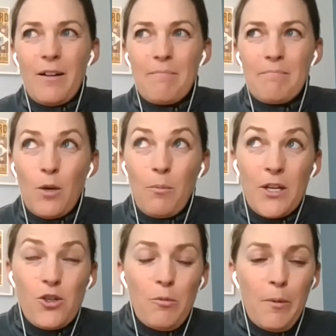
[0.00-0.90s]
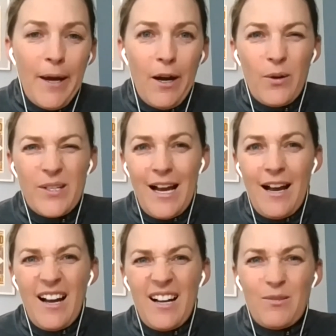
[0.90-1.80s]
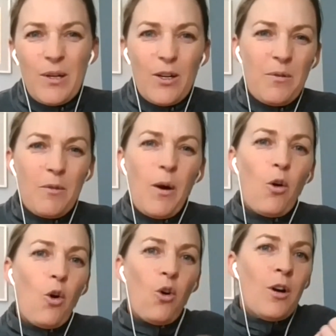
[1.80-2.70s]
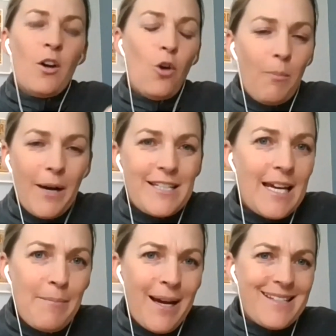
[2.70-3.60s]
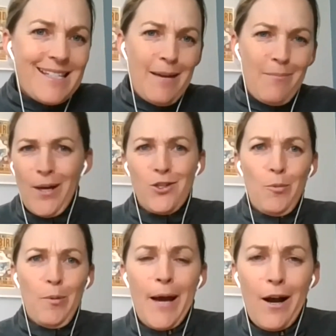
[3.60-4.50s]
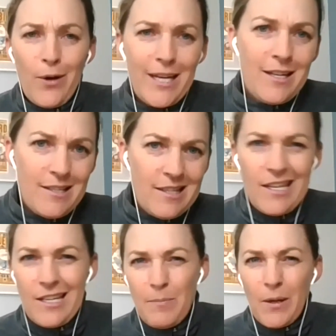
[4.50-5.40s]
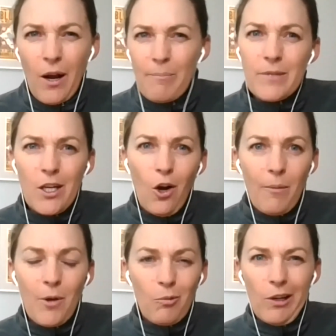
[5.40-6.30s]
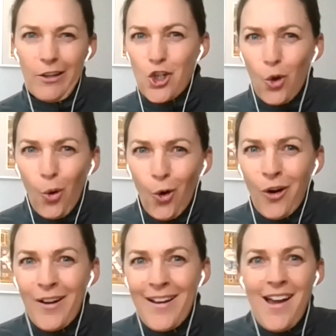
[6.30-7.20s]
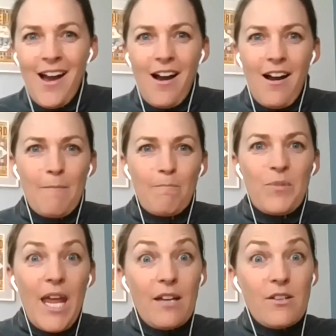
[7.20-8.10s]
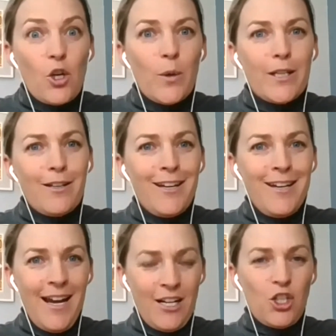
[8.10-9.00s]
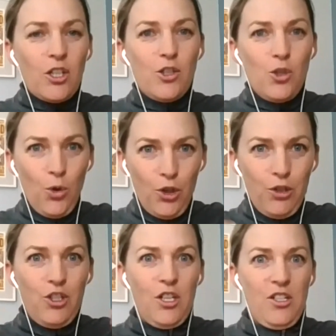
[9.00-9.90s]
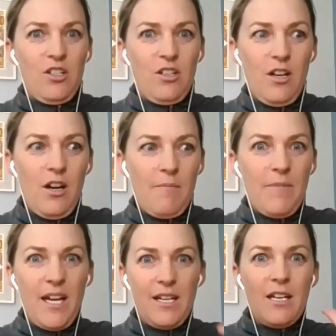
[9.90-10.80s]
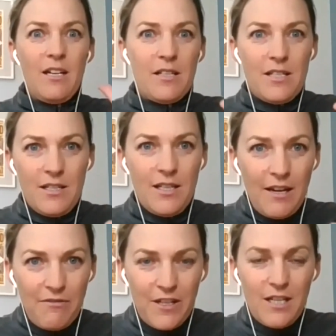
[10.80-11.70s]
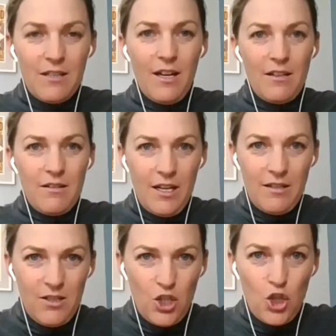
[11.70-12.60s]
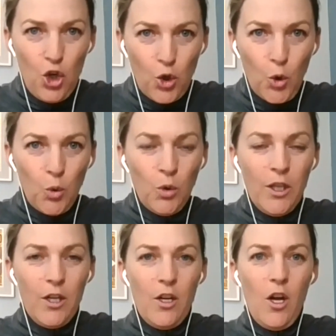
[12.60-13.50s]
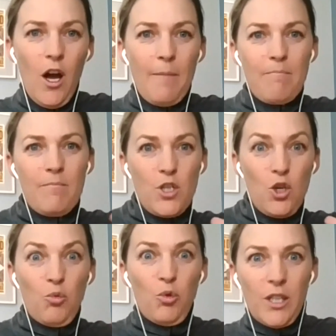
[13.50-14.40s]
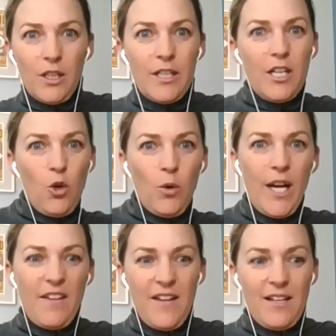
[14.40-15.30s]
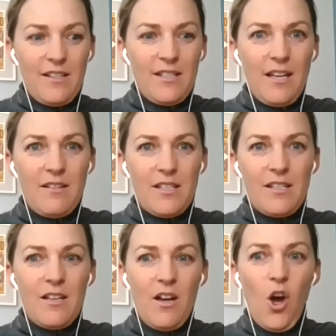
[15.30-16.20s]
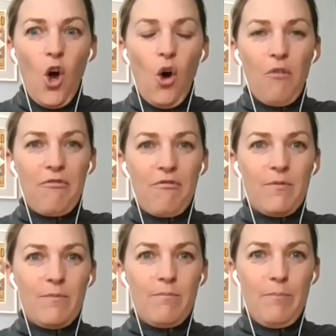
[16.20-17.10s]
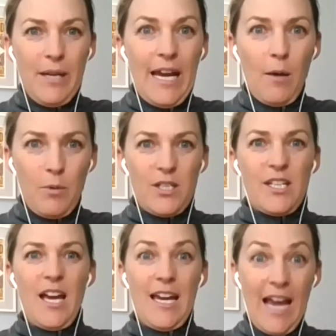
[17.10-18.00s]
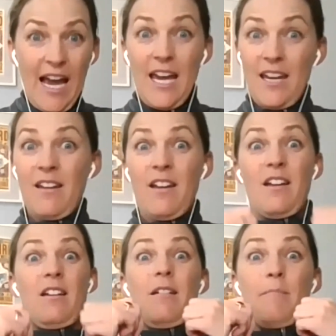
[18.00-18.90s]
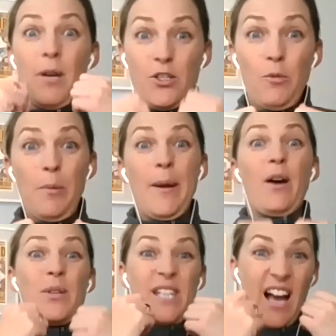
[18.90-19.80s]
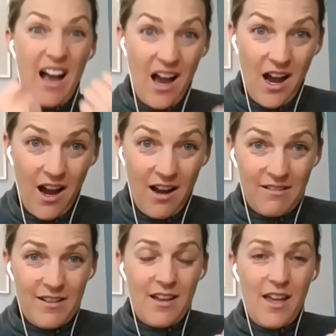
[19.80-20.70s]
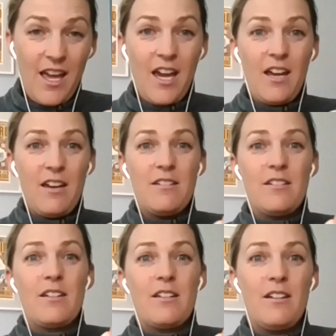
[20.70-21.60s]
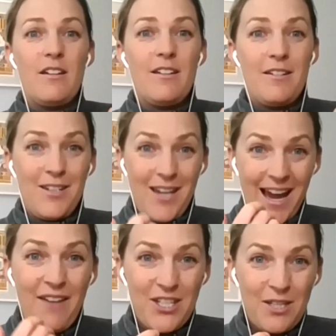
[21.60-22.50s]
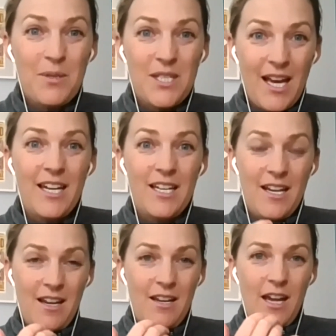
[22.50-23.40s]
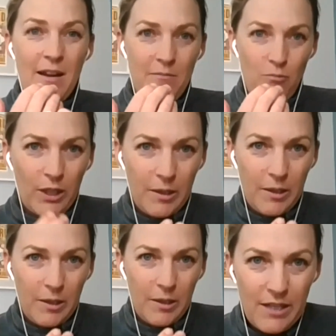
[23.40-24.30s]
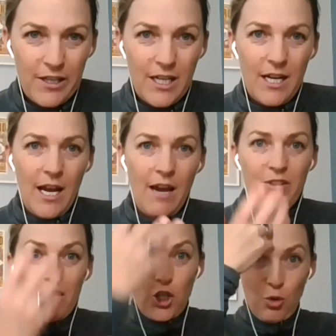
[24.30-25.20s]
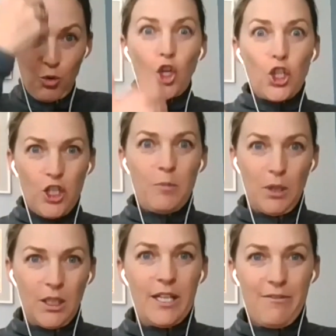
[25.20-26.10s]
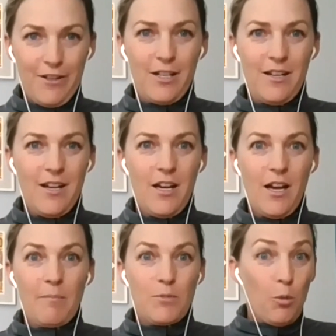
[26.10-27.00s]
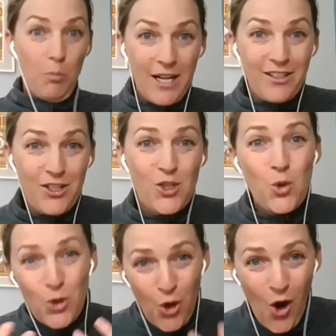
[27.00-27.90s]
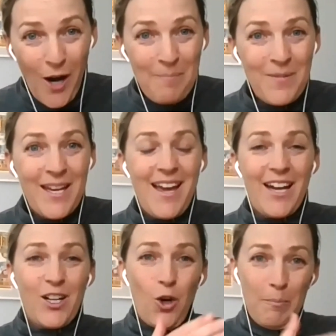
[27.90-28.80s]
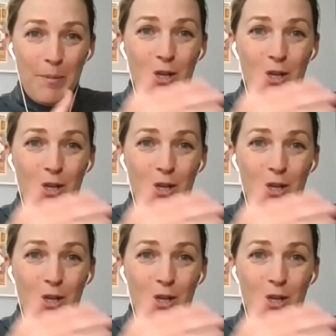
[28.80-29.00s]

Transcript: you know, my superpowers are, or my teammate said my superpower is this, but I'm not really sure. And so it actually took just that inner safety, that circle, to really create that sense of being able to say, hey, my superpowers are, and having them say it and really believe it and have their neurology believe it, took practice, took time, and it got better